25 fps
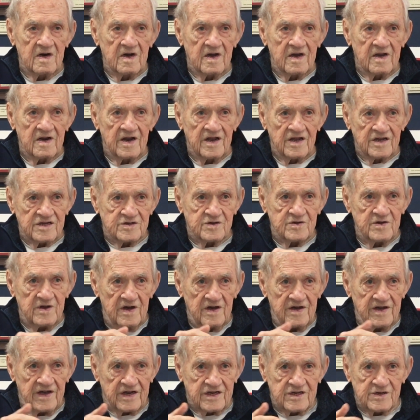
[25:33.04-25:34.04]
and I
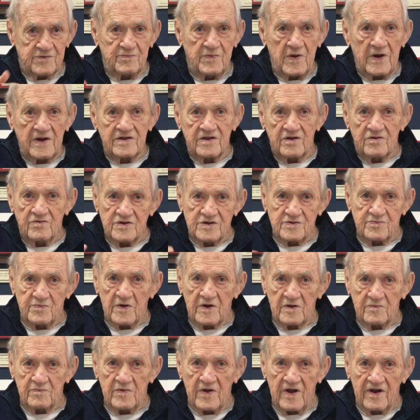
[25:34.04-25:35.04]
expected
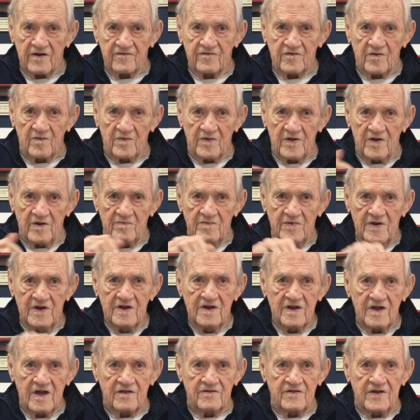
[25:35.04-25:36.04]
respect back from them,
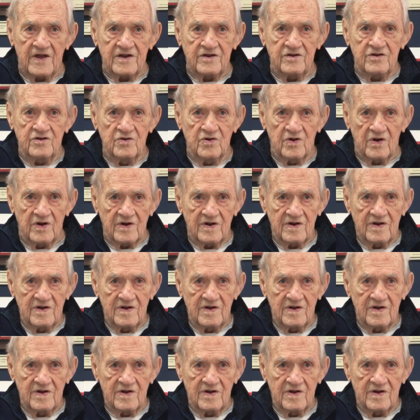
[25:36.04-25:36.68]
and they knew